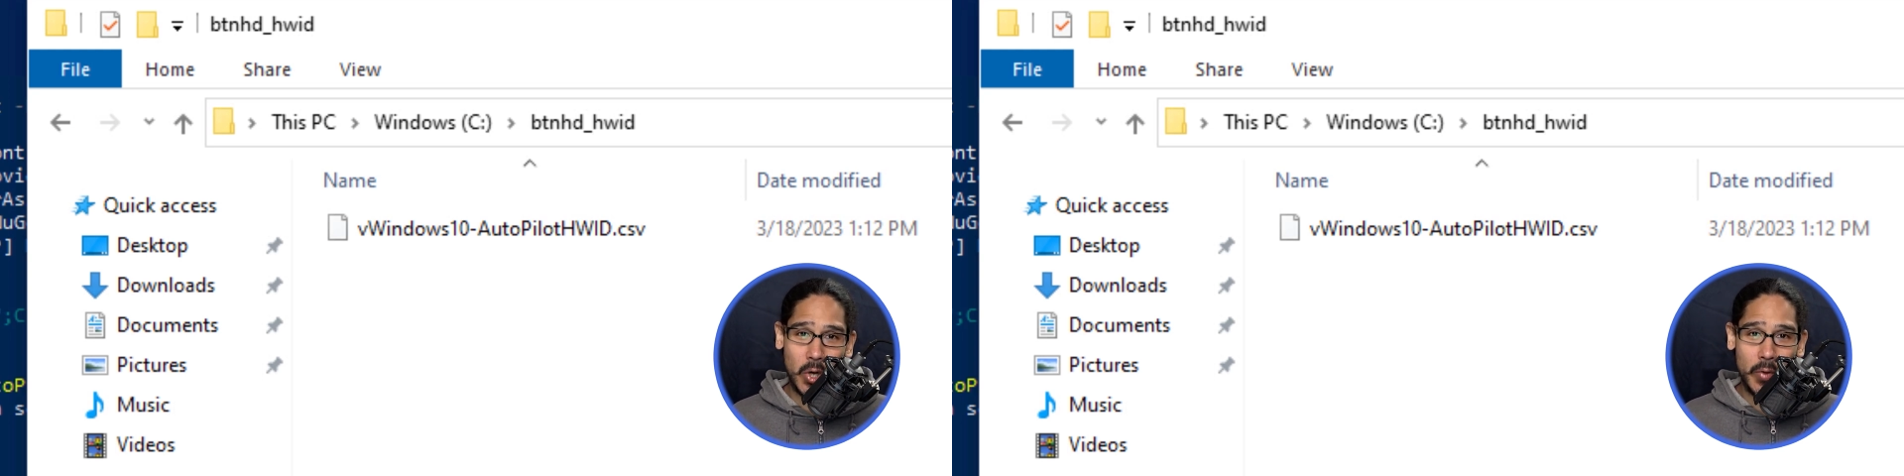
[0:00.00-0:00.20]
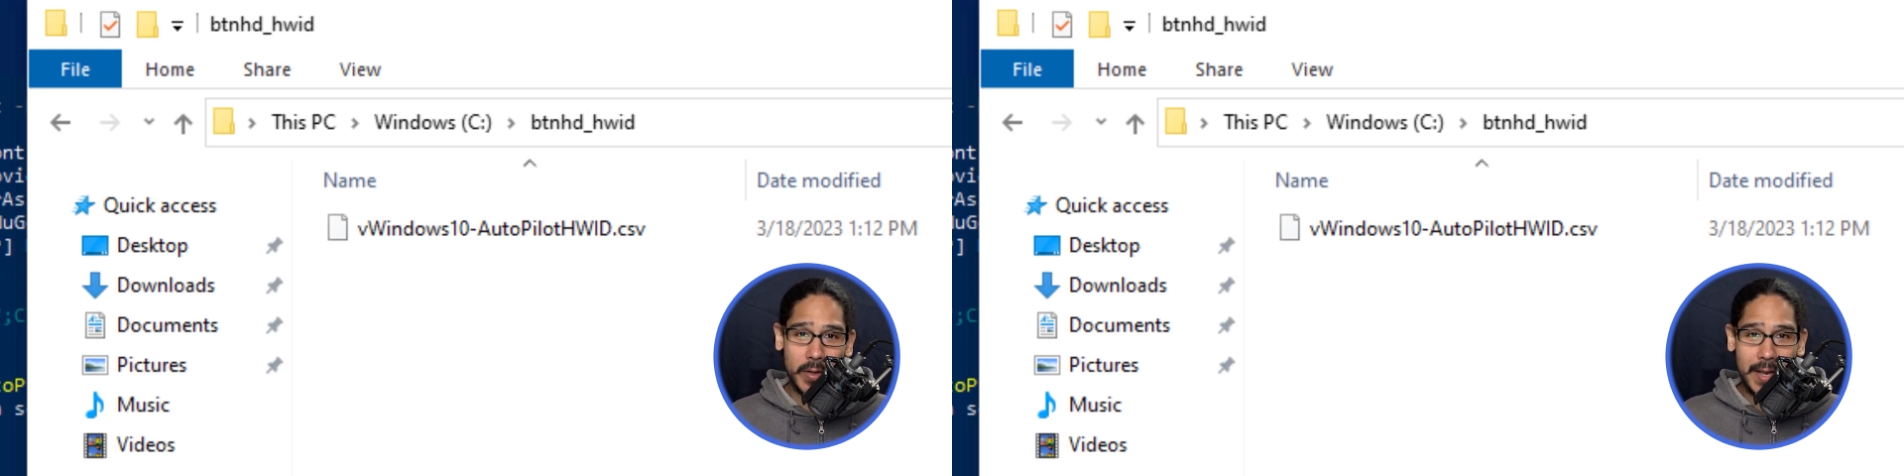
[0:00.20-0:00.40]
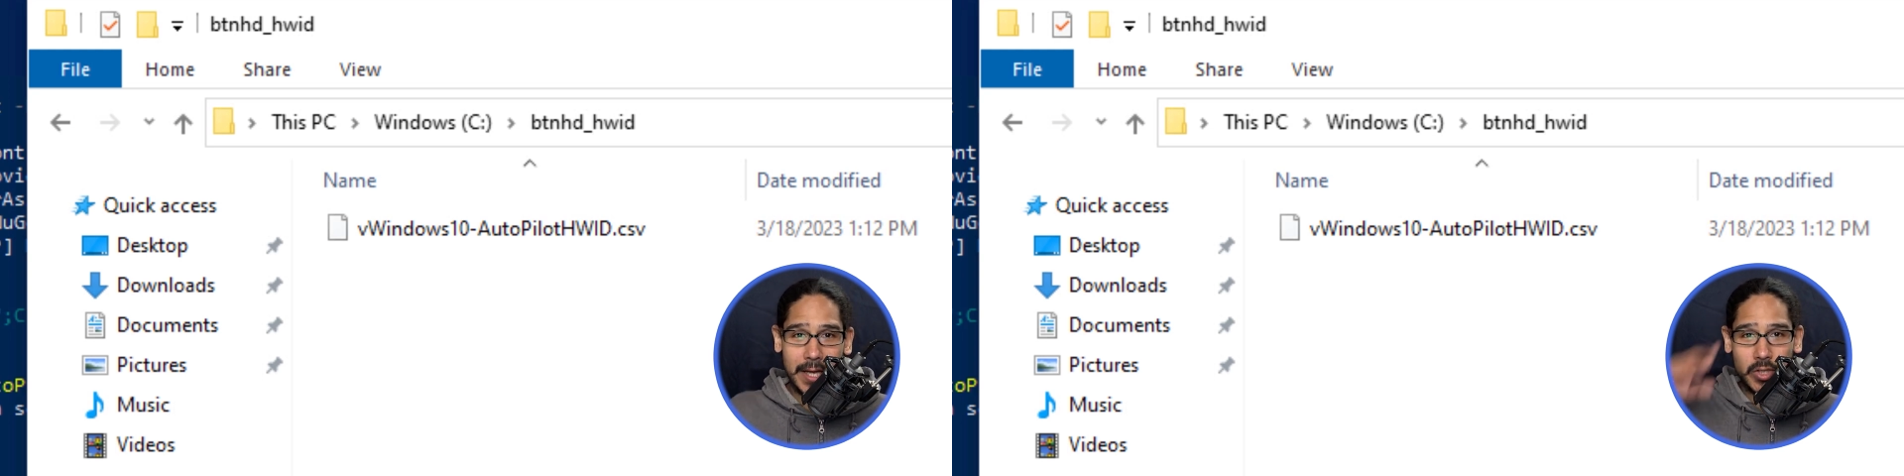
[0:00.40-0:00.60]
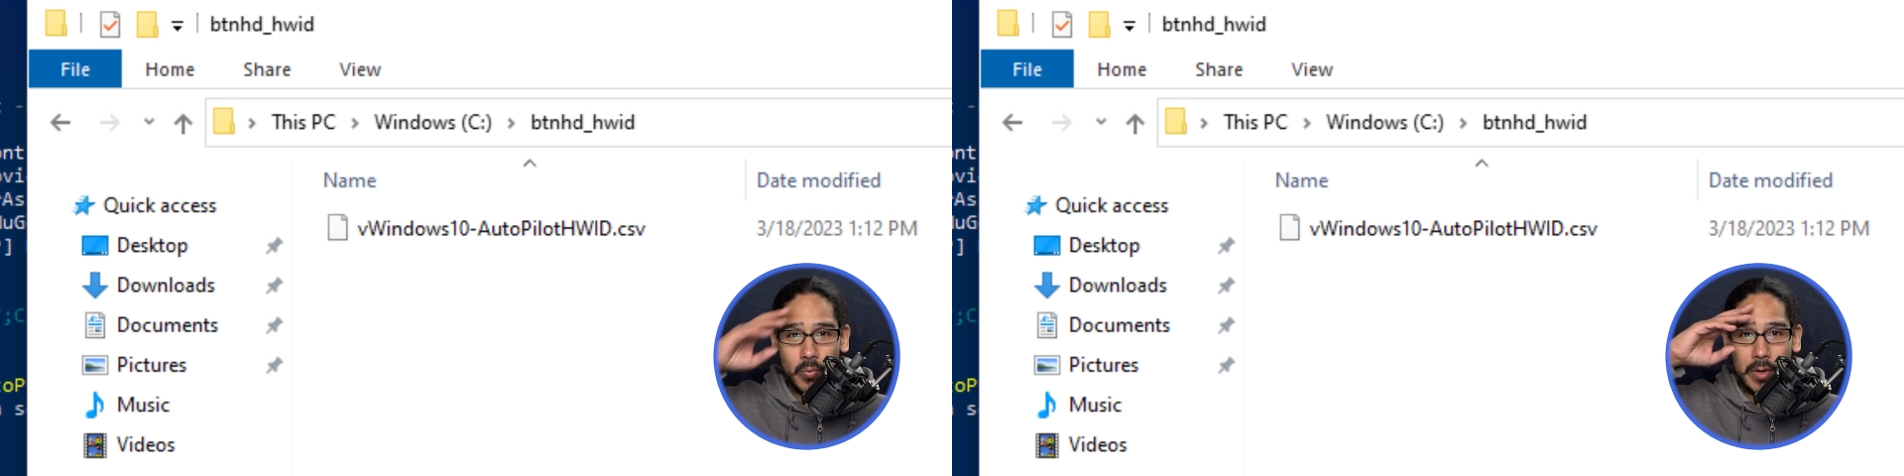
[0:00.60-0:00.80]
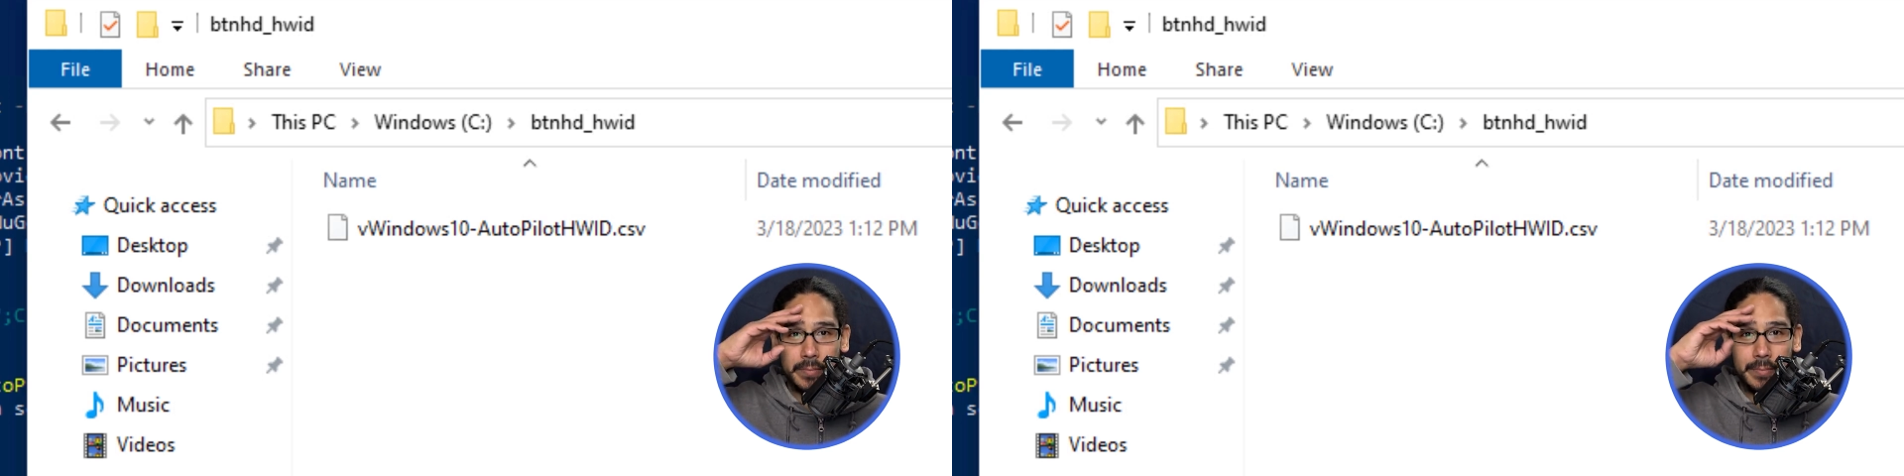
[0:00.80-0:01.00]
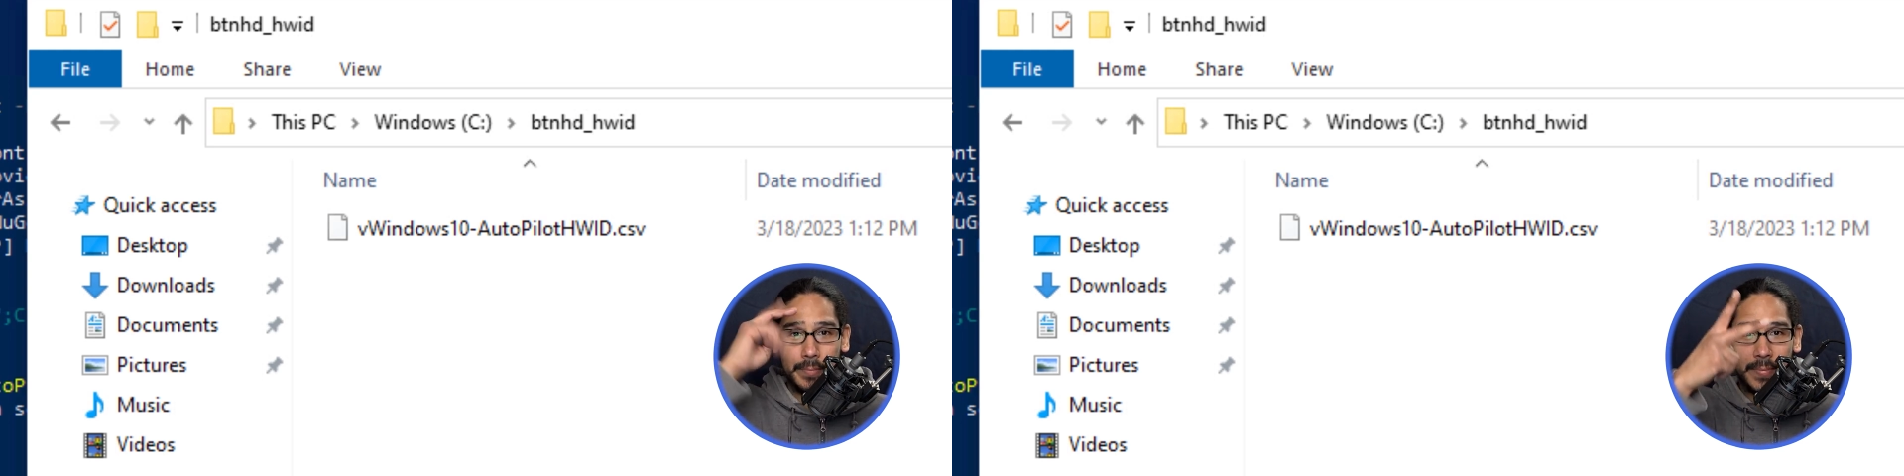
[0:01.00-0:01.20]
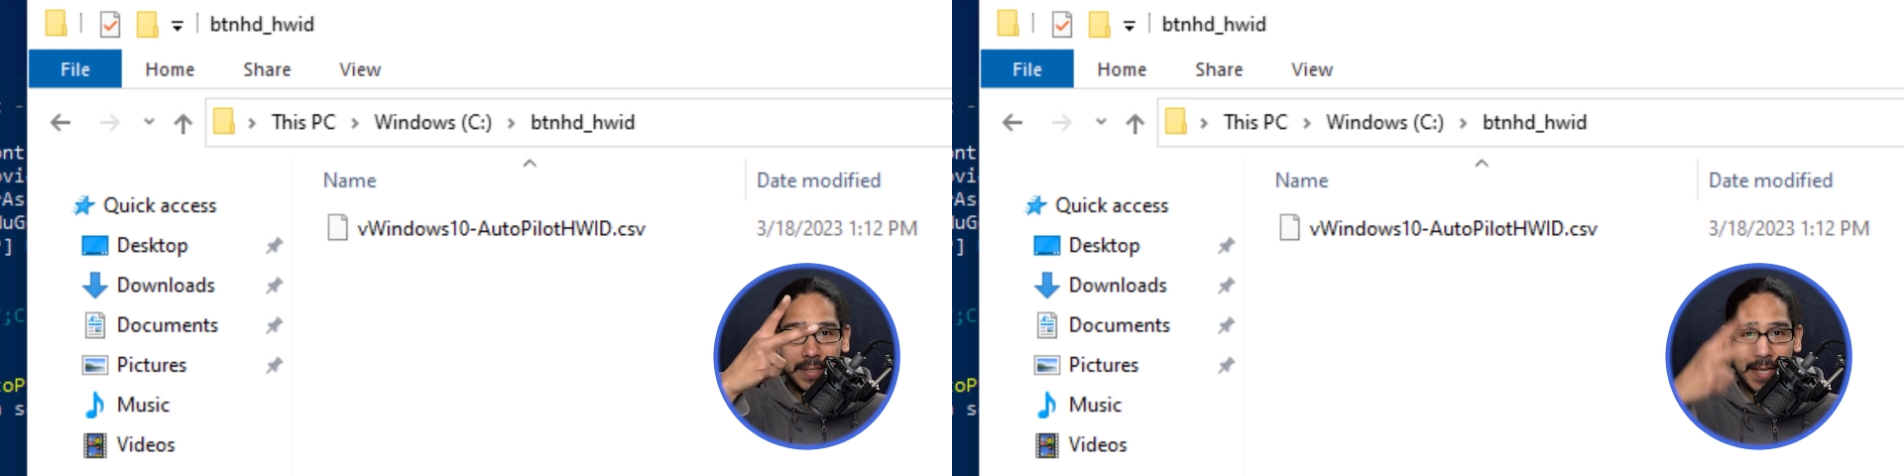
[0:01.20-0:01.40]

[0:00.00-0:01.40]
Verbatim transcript: on the next one. Peace